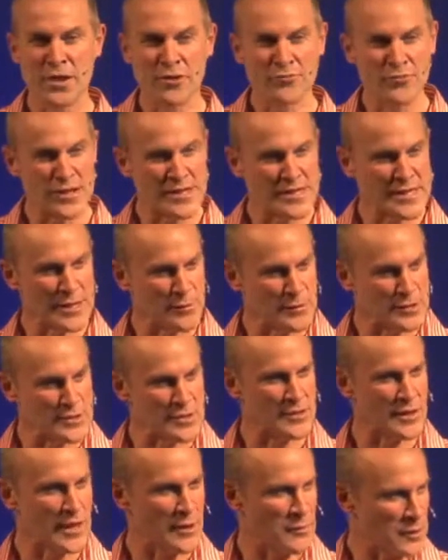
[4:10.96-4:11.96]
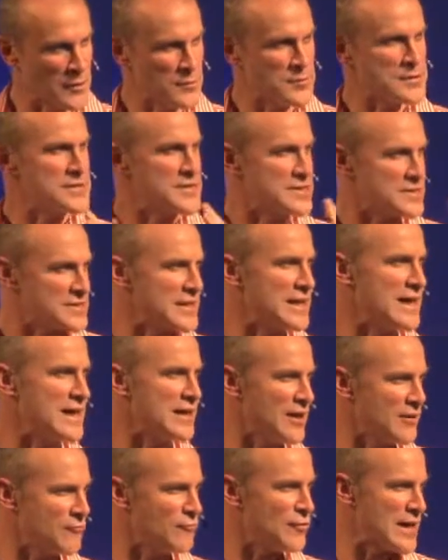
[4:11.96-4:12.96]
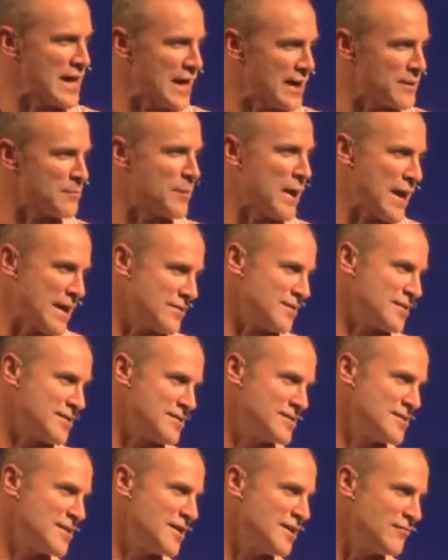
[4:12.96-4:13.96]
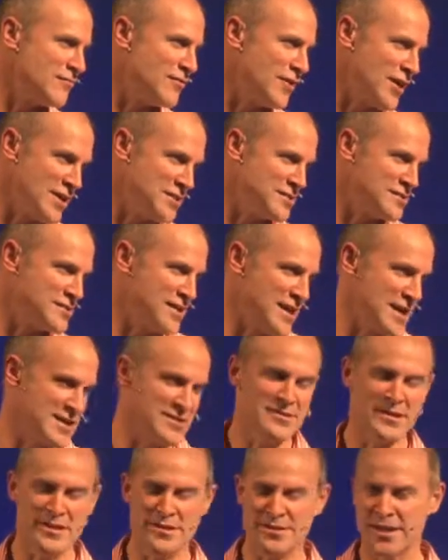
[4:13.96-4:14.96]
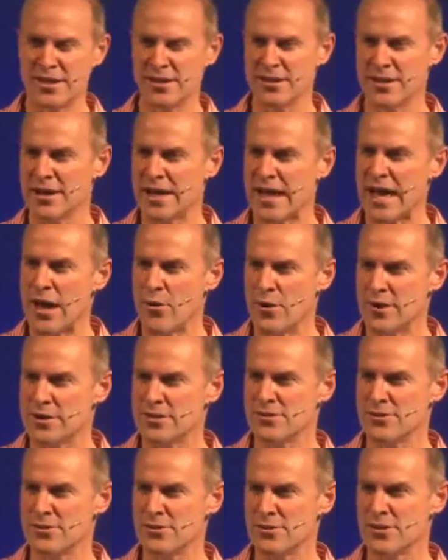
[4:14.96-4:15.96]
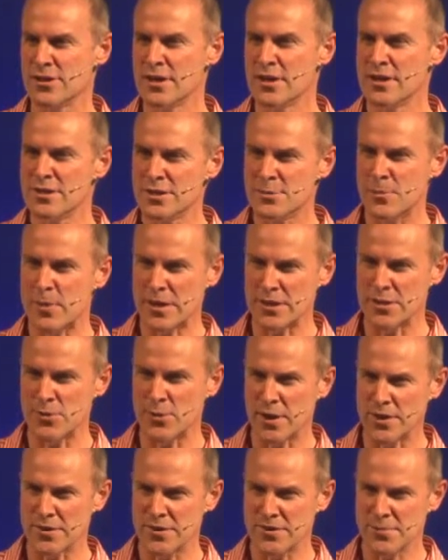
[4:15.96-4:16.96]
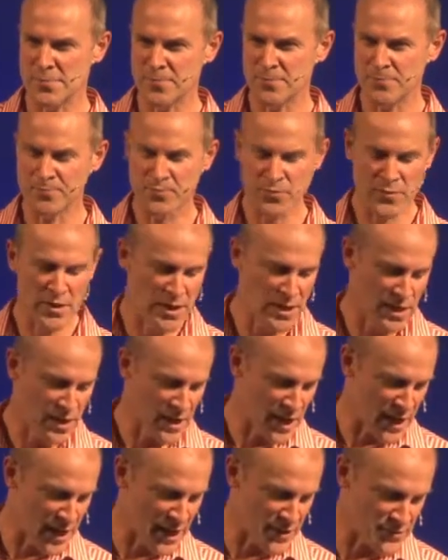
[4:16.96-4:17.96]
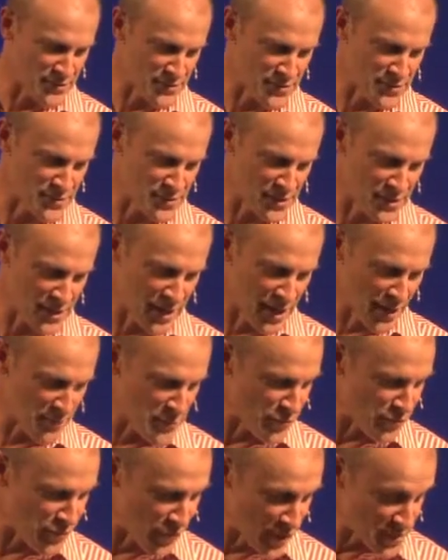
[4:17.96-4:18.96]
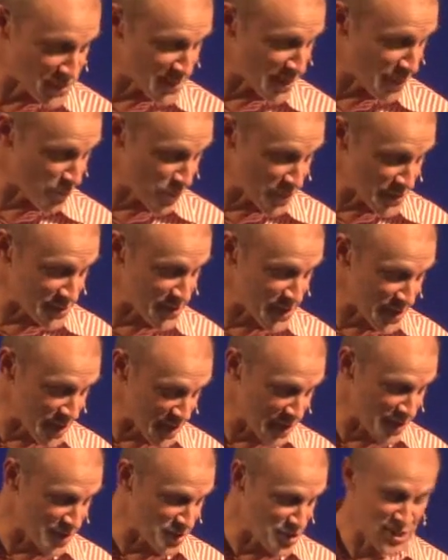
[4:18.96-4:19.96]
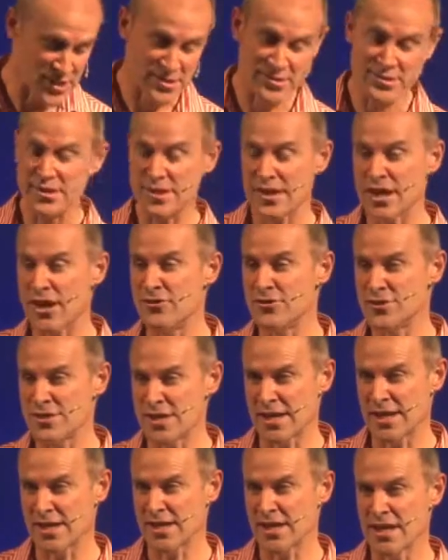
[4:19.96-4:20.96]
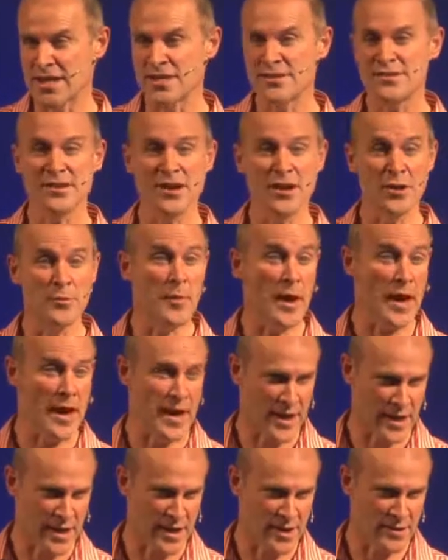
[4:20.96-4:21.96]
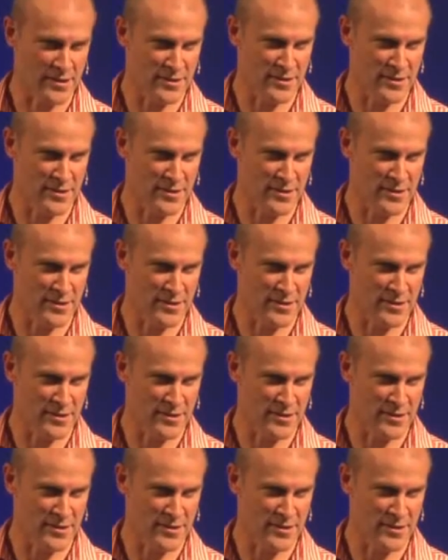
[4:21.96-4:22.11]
First thing I want to just really unpack this verse in detail and allow it to speak to us. And the first thing we see Jesus encouraging is obeying.